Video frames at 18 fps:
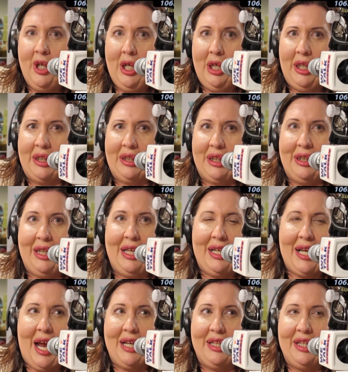like the late
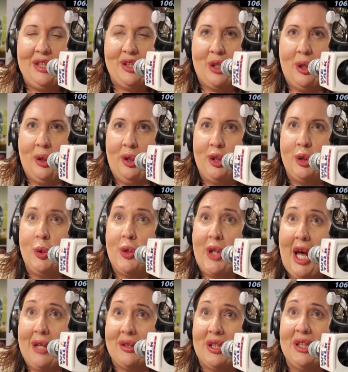90s, early
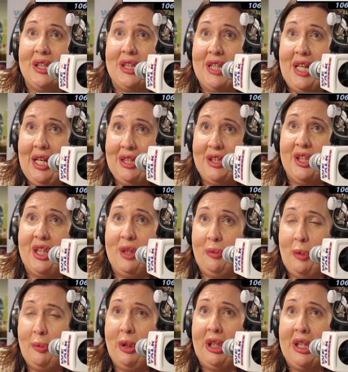2000s, an incident
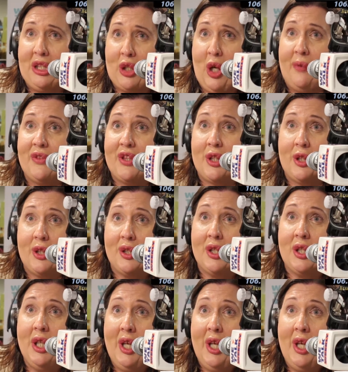with police officers